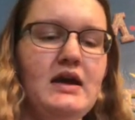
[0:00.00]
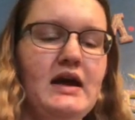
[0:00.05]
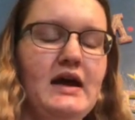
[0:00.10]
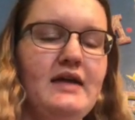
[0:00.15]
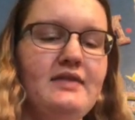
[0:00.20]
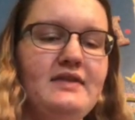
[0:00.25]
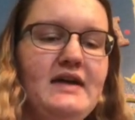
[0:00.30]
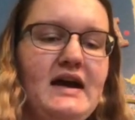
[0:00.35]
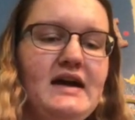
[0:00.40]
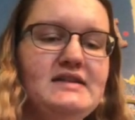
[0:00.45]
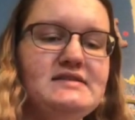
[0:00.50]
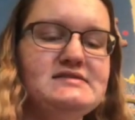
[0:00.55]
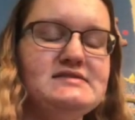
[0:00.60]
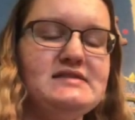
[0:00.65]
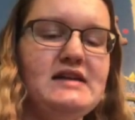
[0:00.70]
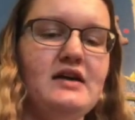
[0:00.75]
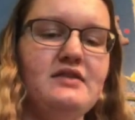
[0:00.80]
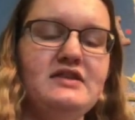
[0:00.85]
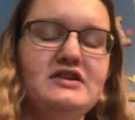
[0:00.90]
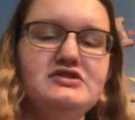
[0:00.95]
And that's
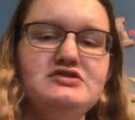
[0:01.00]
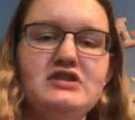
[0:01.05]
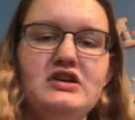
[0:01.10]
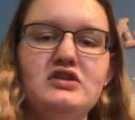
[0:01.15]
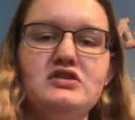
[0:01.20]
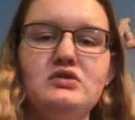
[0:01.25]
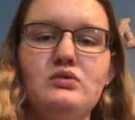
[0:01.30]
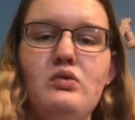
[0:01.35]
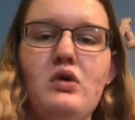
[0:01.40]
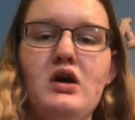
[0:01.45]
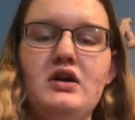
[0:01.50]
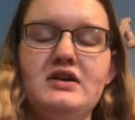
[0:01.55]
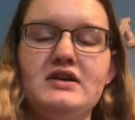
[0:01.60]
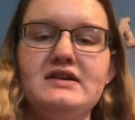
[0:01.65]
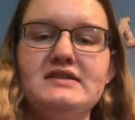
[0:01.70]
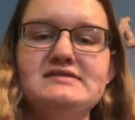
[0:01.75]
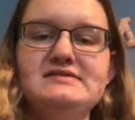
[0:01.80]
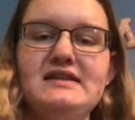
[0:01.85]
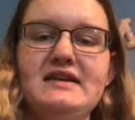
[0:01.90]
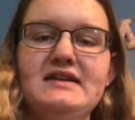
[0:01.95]
how they drink the water,
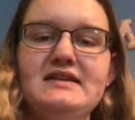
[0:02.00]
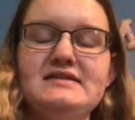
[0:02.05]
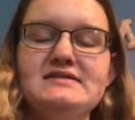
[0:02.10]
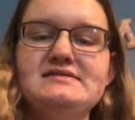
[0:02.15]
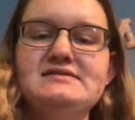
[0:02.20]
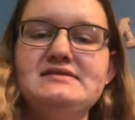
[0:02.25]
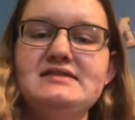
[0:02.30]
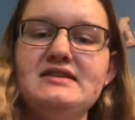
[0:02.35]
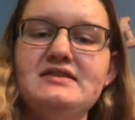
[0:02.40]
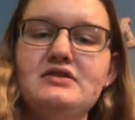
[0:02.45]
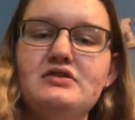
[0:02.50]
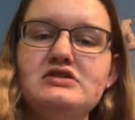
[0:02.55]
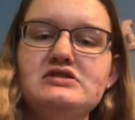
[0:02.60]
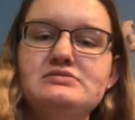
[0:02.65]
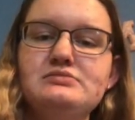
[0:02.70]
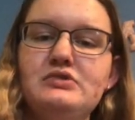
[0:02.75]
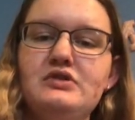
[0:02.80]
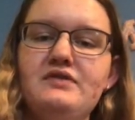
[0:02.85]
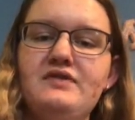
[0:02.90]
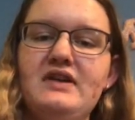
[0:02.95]
because they can see those
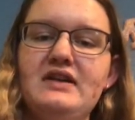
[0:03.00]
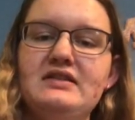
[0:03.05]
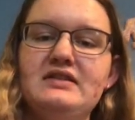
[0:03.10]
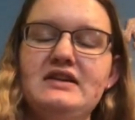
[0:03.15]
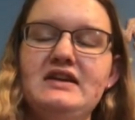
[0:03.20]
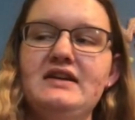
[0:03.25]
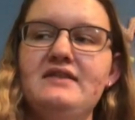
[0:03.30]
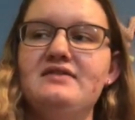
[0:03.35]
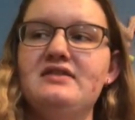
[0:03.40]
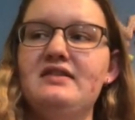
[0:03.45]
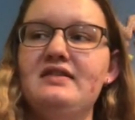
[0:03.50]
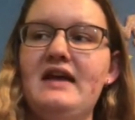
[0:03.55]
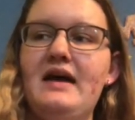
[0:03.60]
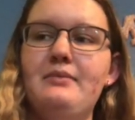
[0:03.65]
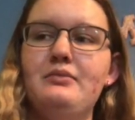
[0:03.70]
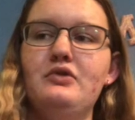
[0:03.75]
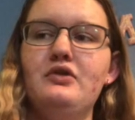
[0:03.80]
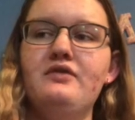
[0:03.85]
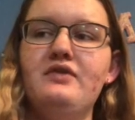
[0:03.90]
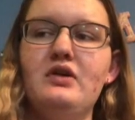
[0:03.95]
moving leaves and
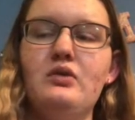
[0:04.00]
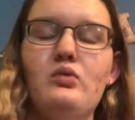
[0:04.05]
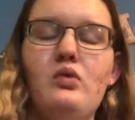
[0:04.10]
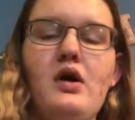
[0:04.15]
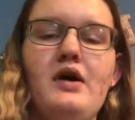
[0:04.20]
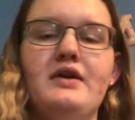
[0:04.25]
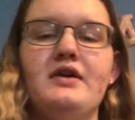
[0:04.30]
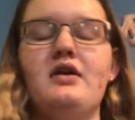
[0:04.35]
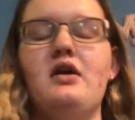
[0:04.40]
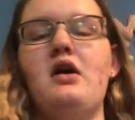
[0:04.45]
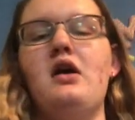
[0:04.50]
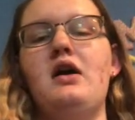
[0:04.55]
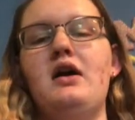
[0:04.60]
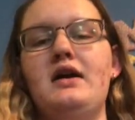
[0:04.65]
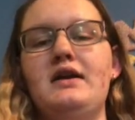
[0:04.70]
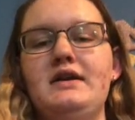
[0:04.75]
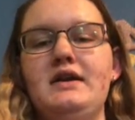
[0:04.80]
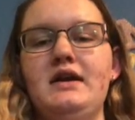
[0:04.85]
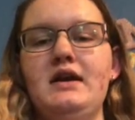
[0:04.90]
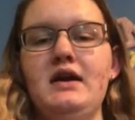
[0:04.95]
that moving water
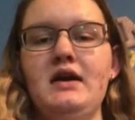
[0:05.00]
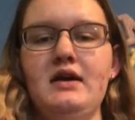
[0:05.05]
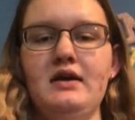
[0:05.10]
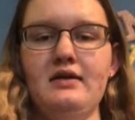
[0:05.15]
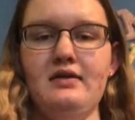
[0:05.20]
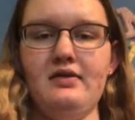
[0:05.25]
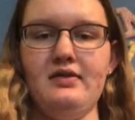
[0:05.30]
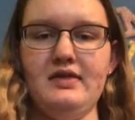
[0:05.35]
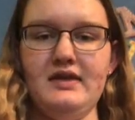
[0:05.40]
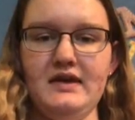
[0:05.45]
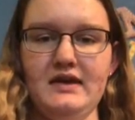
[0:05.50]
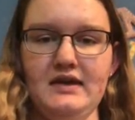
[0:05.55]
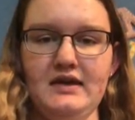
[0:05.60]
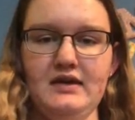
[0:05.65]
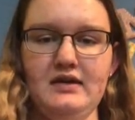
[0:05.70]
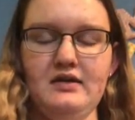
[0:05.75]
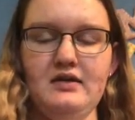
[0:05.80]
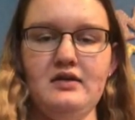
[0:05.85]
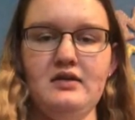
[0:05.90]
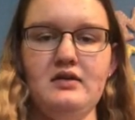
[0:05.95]
on
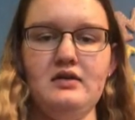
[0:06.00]
the